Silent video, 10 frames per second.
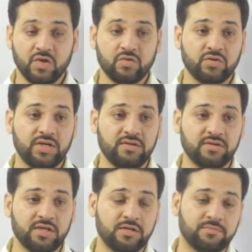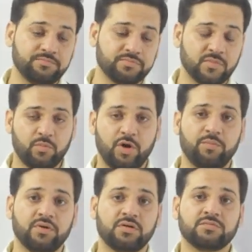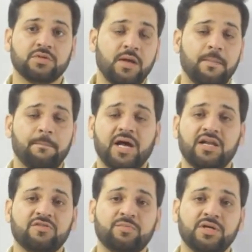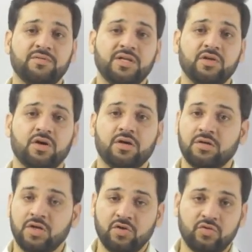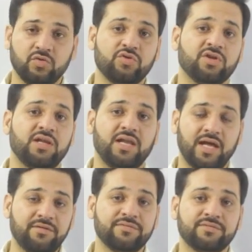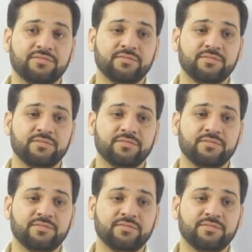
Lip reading: so there is a proper balance between your social life.